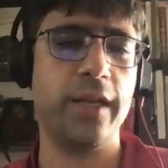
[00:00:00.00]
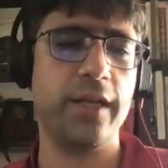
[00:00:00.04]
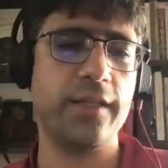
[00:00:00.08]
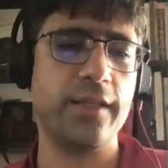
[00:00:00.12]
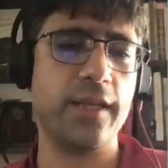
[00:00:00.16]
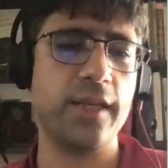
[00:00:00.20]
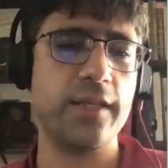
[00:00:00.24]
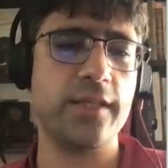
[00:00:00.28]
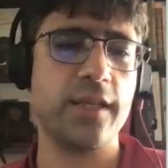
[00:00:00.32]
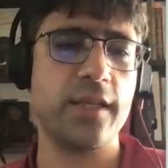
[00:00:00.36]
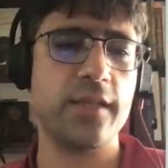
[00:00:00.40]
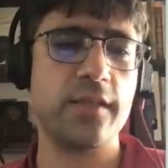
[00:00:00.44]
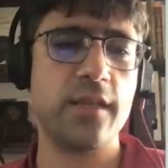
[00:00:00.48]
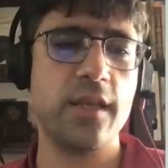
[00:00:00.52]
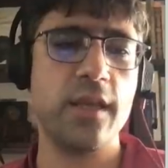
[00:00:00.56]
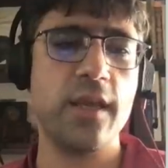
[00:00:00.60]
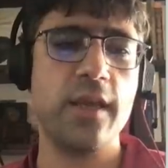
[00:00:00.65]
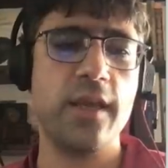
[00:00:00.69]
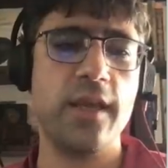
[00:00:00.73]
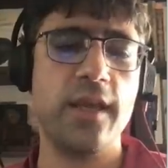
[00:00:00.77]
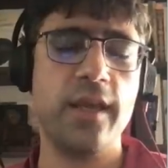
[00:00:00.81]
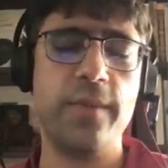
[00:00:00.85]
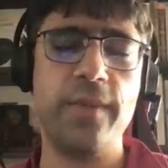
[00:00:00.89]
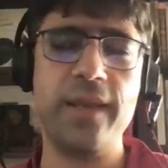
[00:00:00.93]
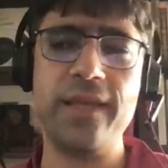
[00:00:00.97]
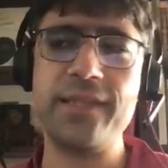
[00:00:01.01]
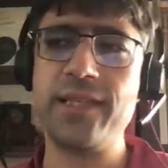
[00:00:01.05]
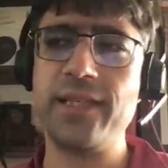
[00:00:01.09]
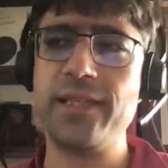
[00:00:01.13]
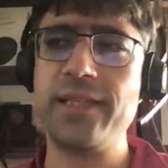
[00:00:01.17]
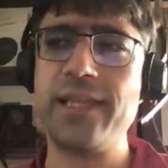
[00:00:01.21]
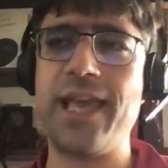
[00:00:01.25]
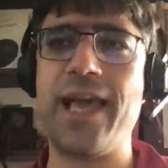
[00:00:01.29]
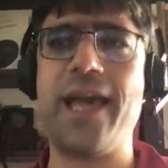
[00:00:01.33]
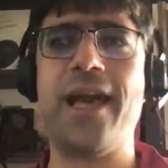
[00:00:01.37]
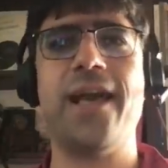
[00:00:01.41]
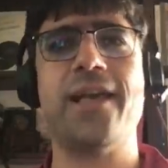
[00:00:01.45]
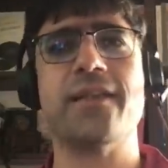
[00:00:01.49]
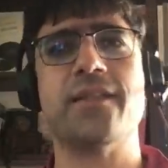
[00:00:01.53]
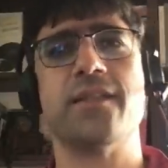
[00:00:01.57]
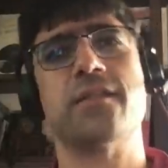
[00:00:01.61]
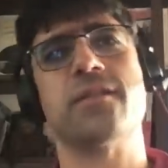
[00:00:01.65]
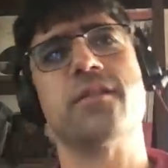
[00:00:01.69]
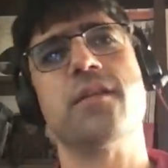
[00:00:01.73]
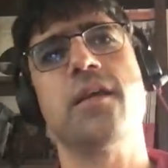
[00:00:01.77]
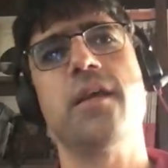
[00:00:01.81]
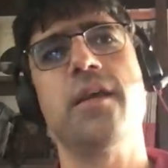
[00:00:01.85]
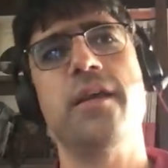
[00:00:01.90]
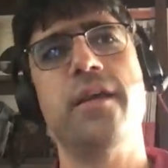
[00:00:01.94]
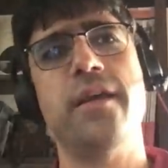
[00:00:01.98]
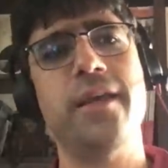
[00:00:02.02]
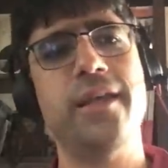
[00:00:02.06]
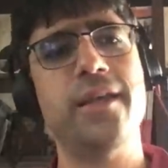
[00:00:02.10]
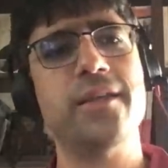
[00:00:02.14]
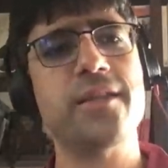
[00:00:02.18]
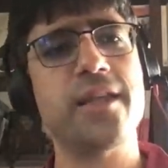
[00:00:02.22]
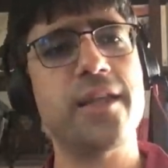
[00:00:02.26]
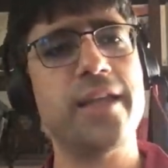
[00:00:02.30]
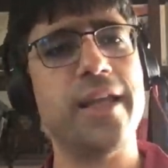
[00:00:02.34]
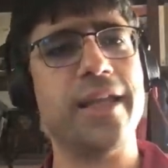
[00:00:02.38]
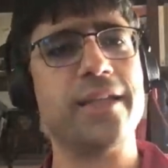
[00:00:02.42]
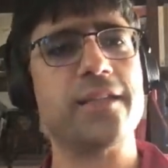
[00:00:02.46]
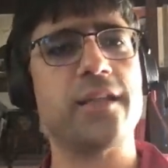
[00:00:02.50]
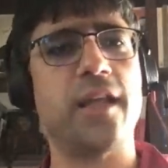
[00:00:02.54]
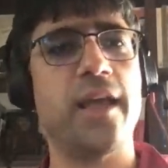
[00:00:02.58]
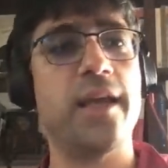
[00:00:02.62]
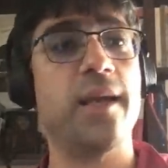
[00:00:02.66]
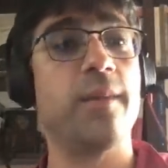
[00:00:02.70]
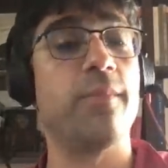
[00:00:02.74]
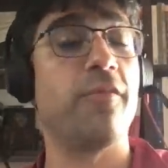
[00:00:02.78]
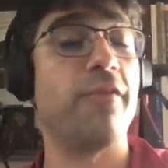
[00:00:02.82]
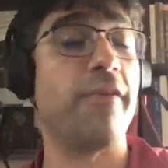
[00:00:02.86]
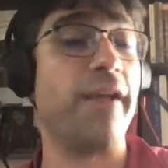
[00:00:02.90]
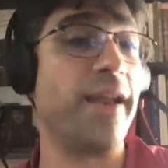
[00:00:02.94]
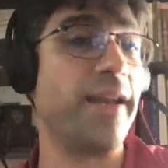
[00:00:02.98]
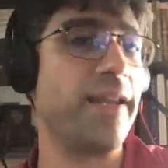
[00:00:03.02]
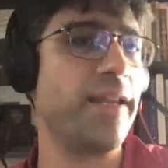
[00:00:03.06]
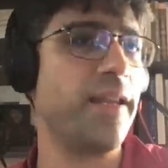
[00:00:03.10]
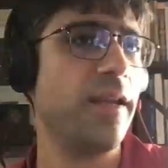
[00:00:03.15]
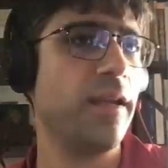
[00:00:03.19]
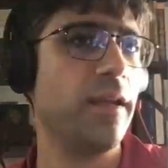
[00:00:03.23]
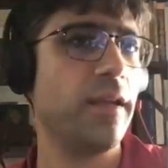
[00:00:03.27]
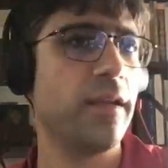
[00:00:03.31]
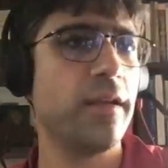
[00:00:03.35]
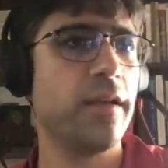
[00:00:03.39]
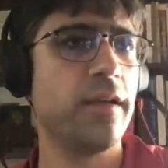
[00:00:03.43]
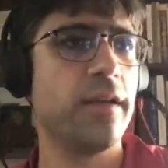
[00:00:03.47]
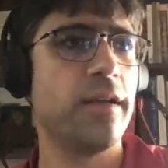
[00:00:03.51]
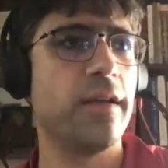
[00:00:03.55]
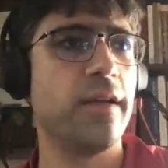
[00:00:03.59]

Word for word: and what it does is it basically asks, is the next item ready?